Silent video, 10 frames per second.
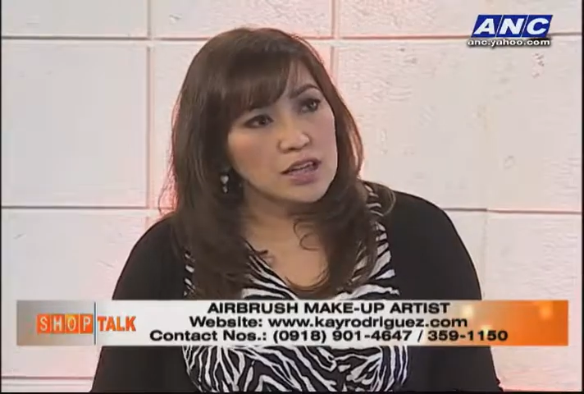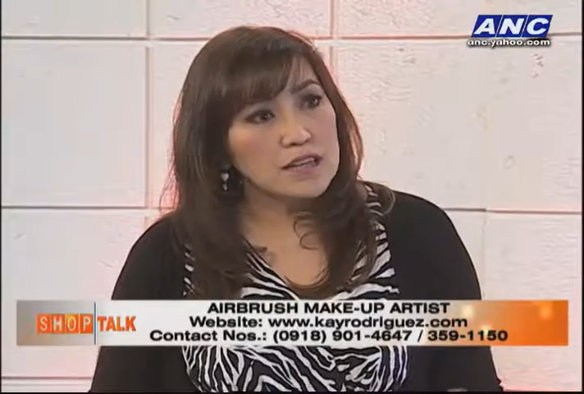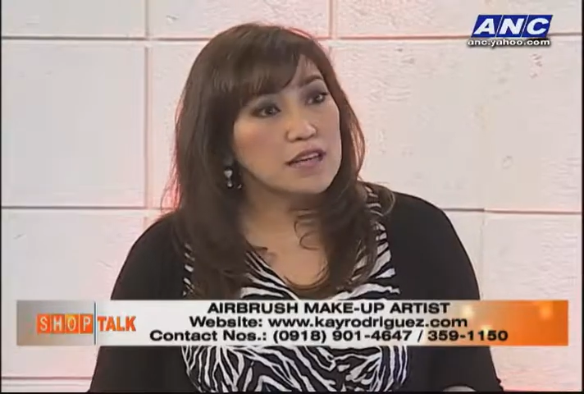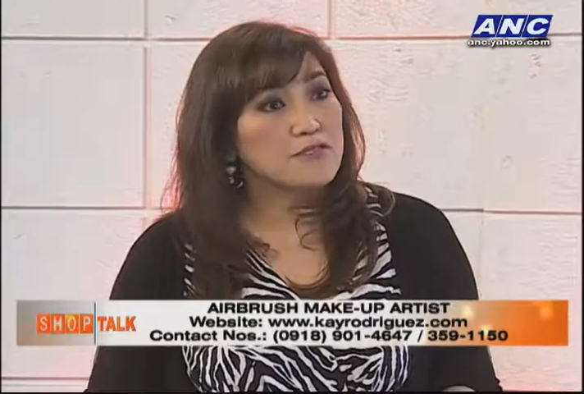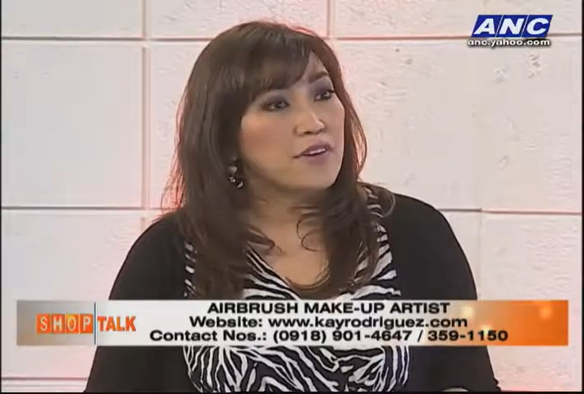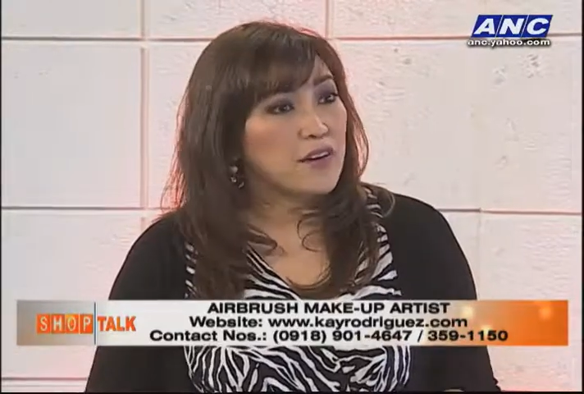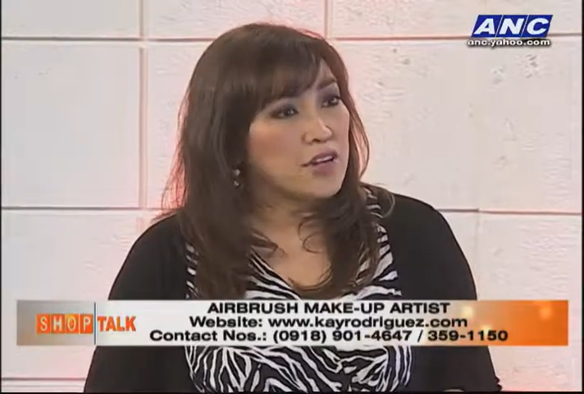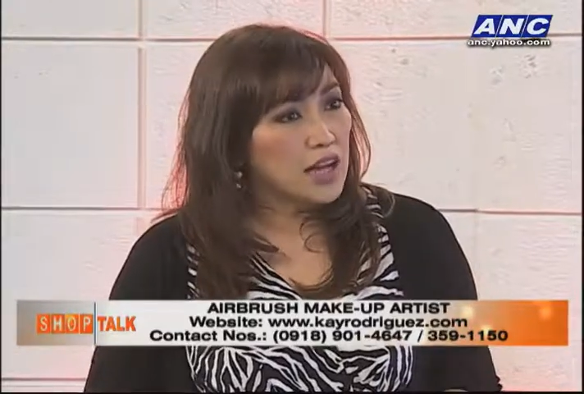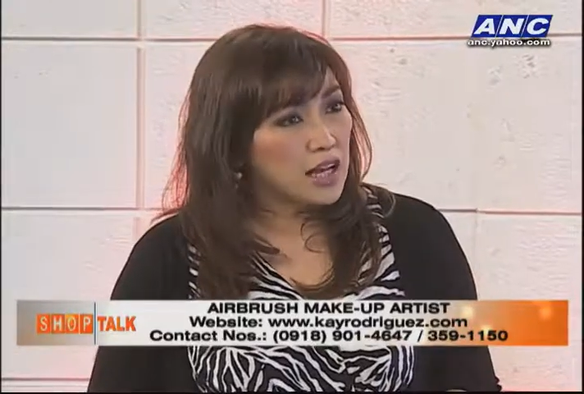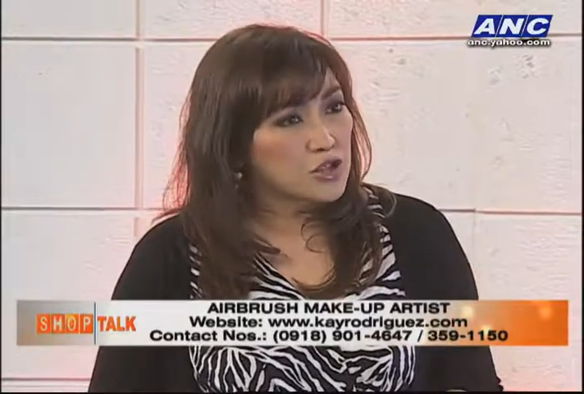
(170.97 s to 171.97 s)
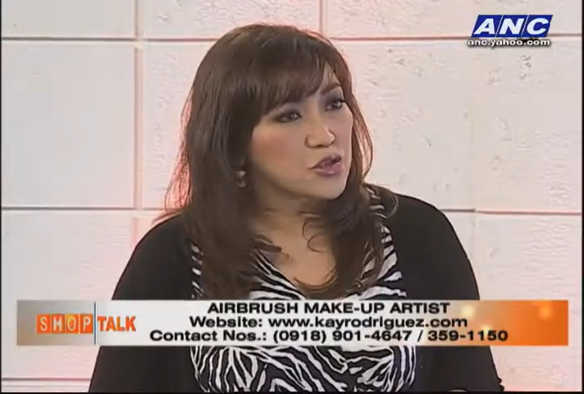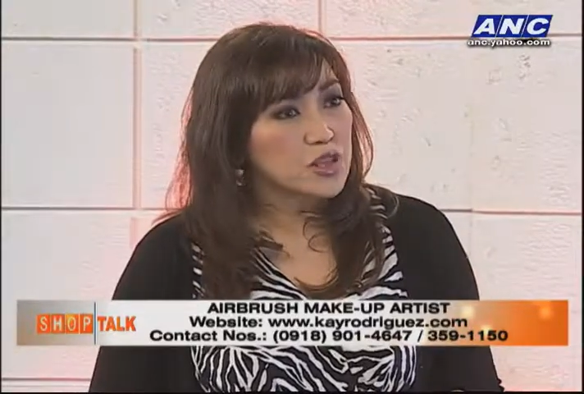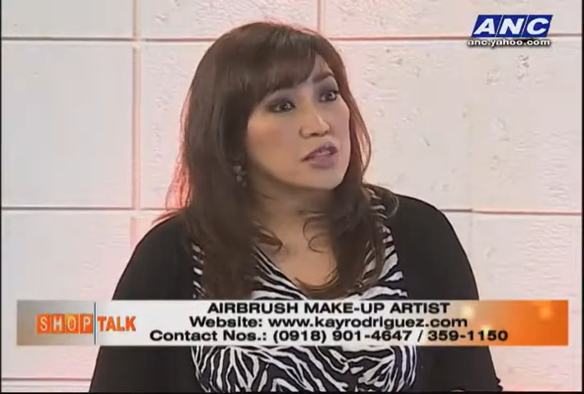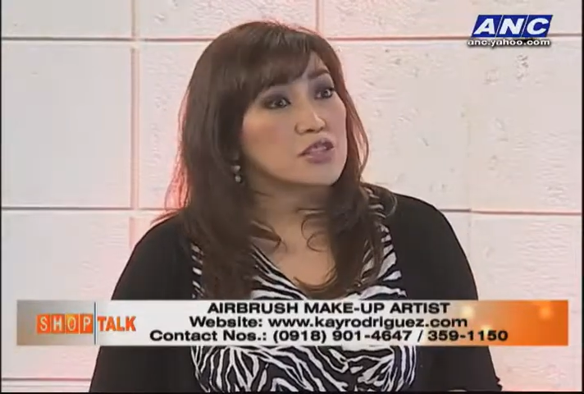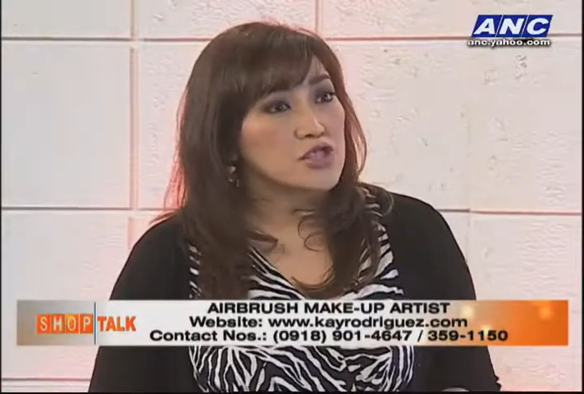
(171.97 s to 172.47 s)
yet very
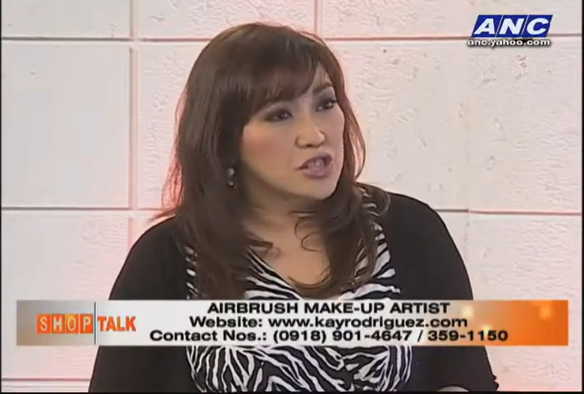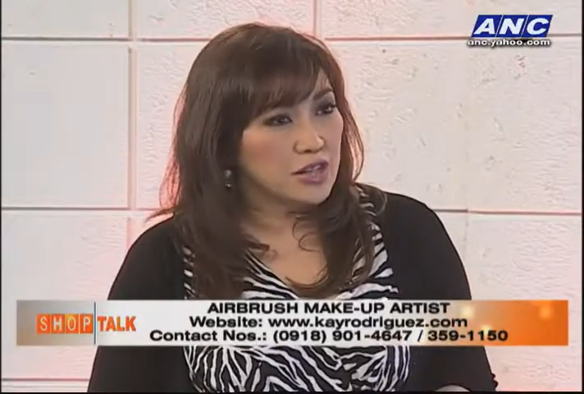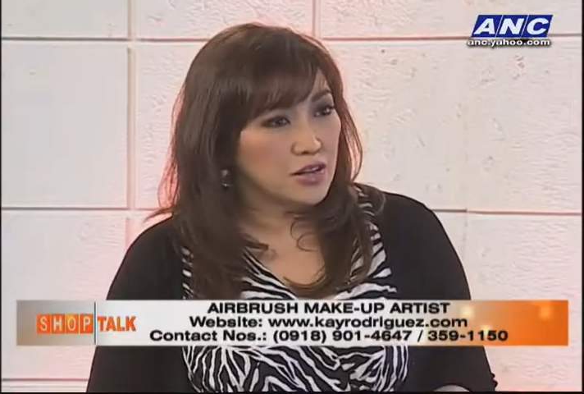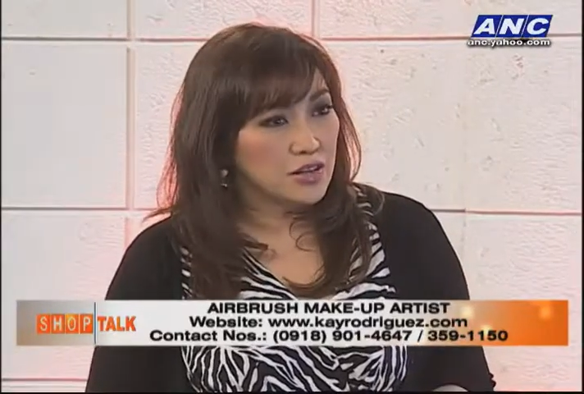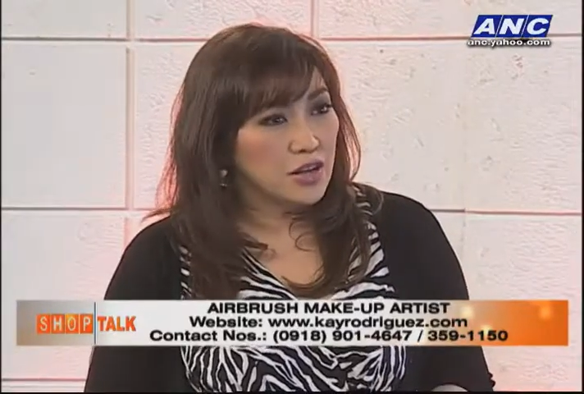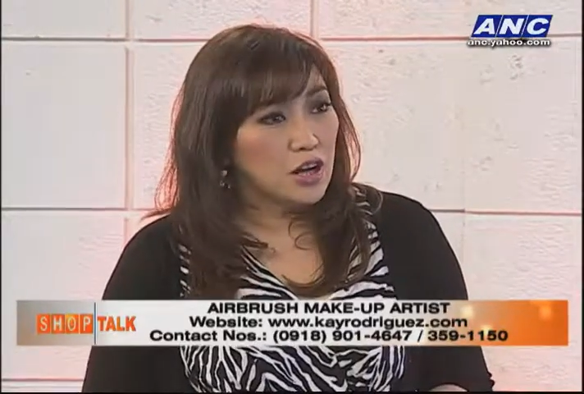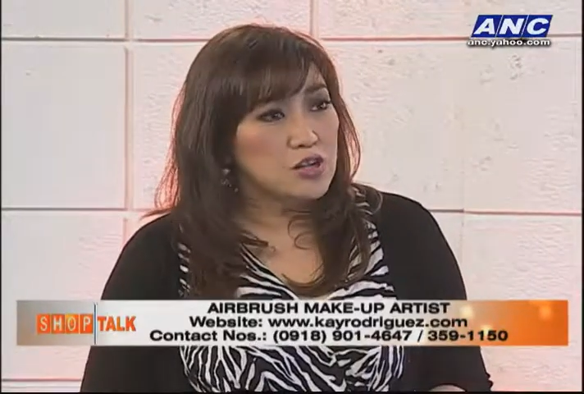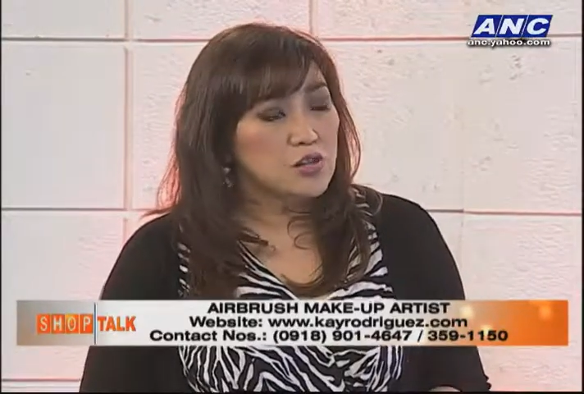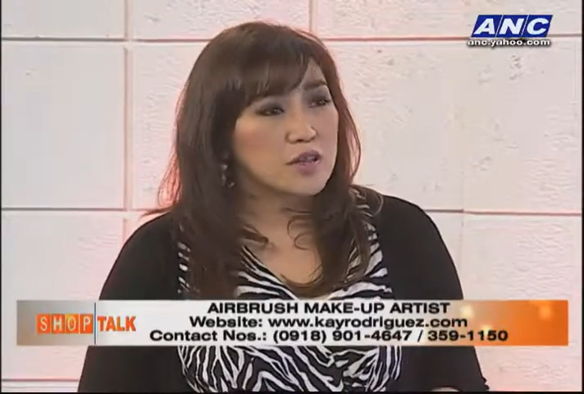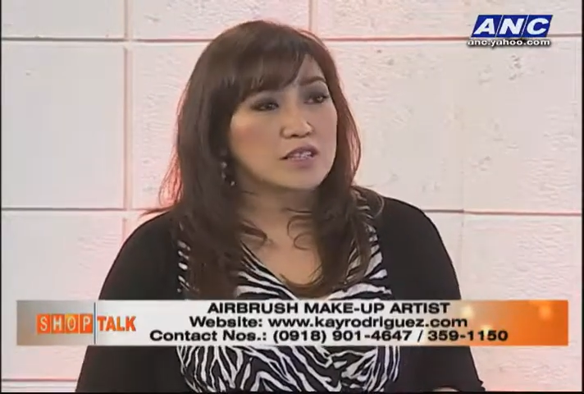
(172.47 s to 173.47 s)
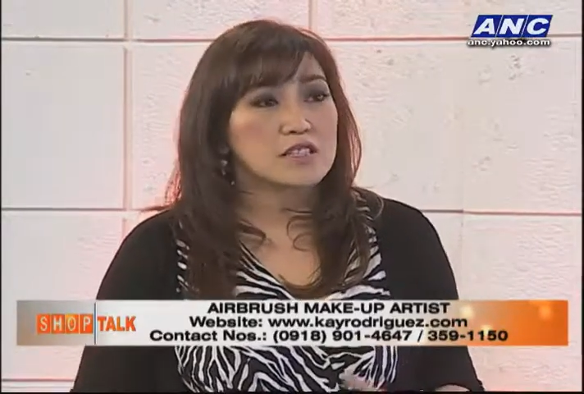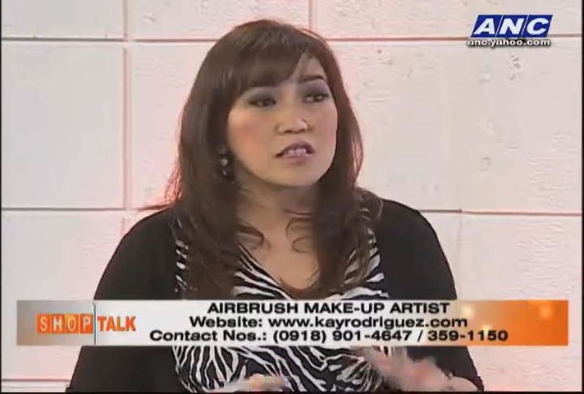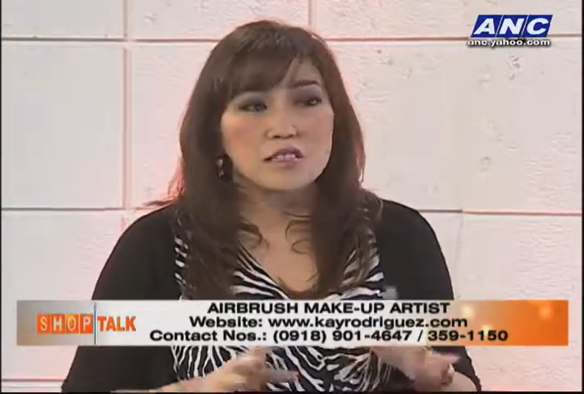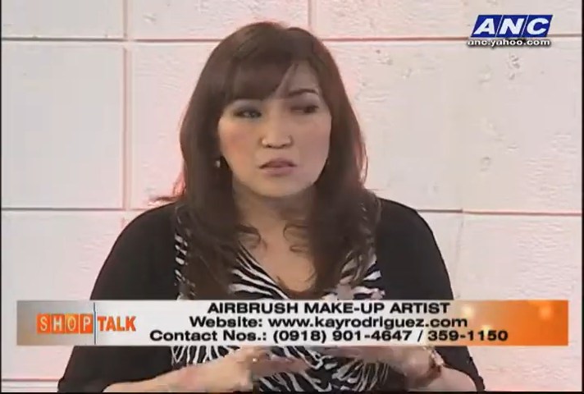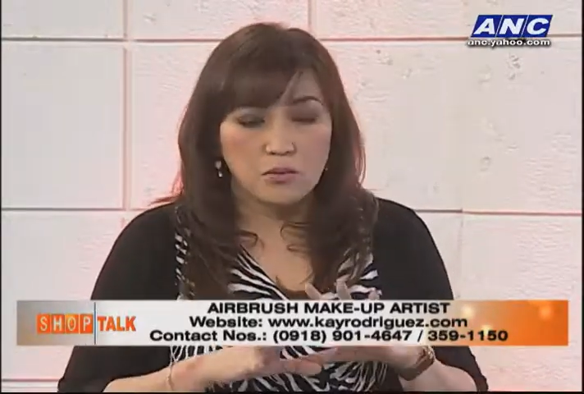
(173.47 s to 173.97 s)
natural and sheer. So it
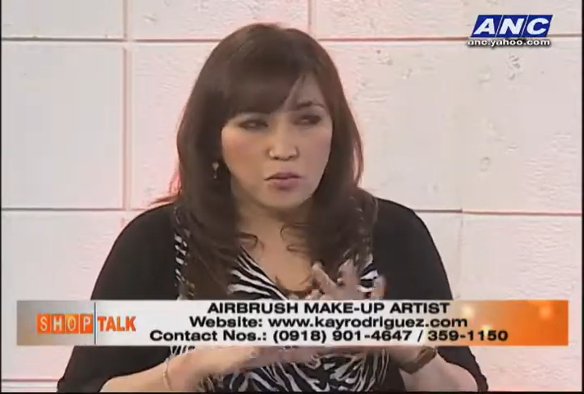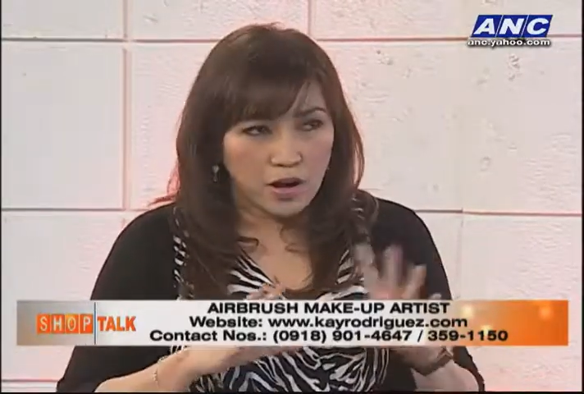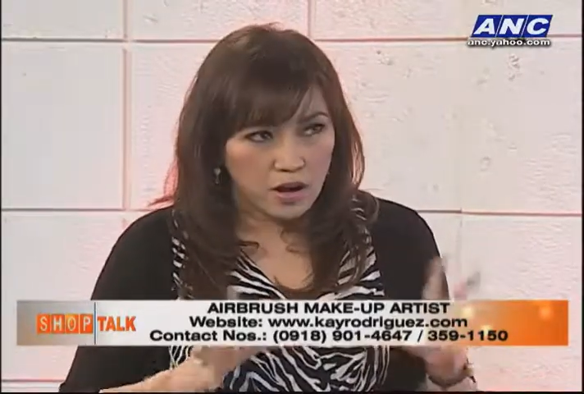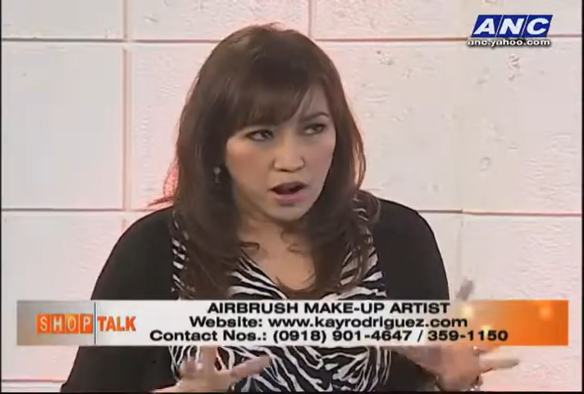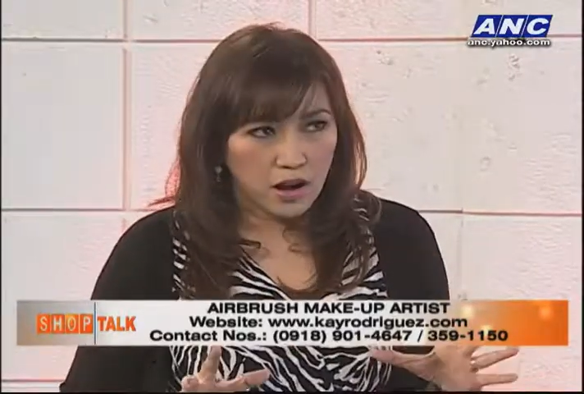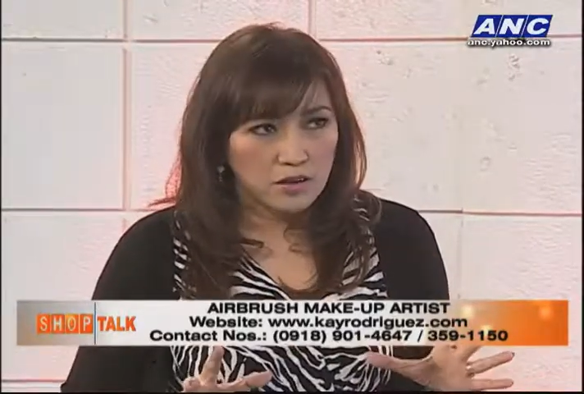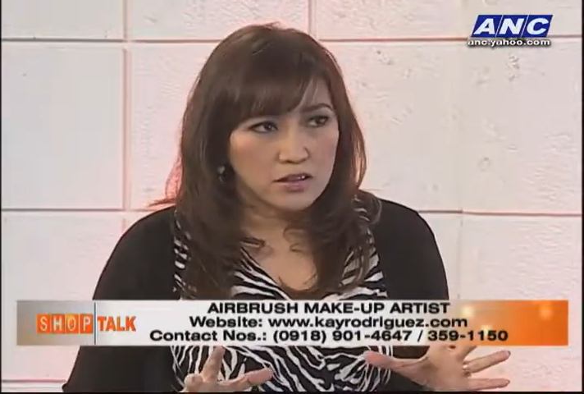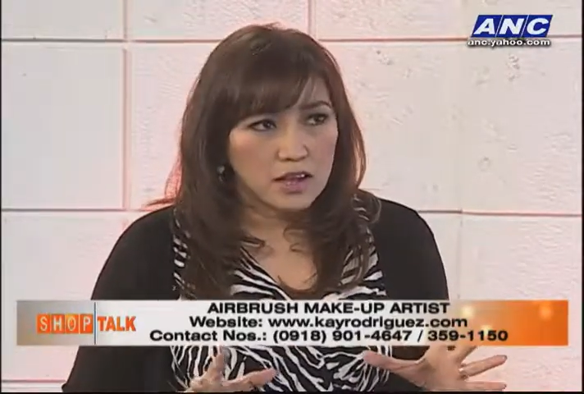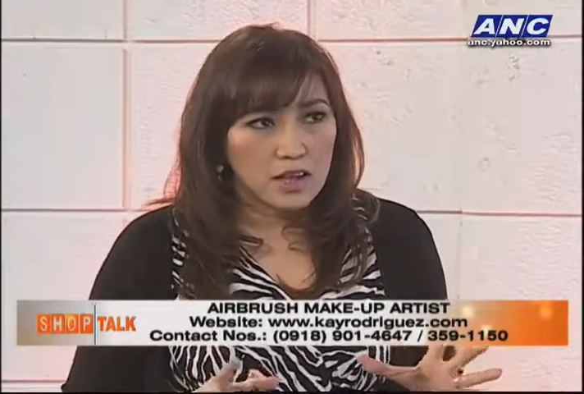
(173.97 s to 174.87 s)
doesn't wear out.